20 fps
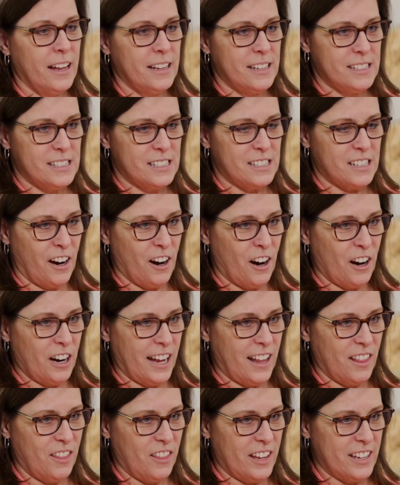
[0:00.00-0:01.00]
Start
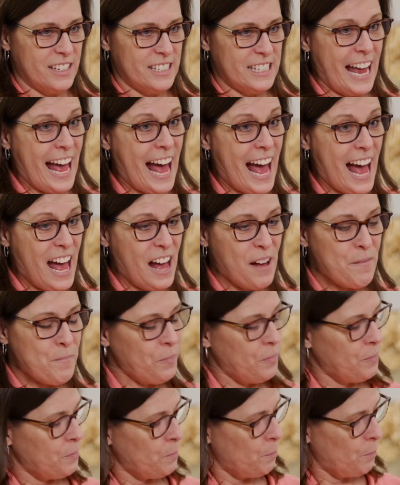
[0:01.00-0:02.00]
at the top,
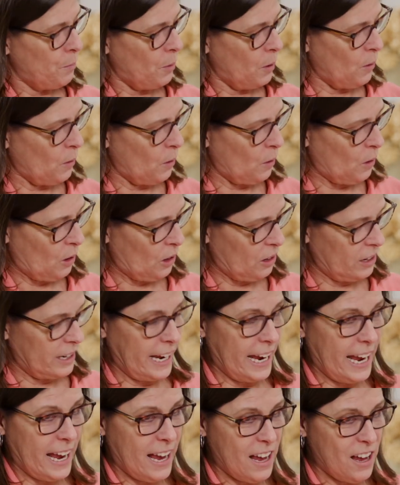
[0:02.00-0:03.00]
pull
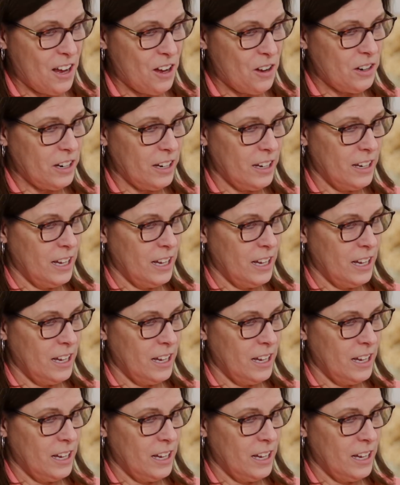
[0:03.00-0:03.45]
down,